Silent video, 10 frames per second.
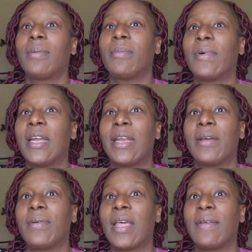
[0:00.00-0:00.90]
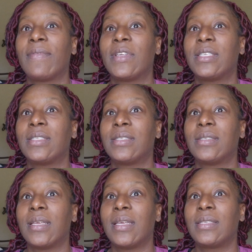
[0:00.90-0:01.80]
right now life is
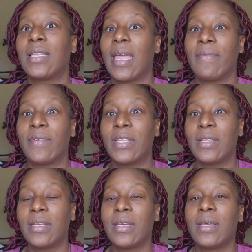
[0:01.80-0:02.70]
lifing.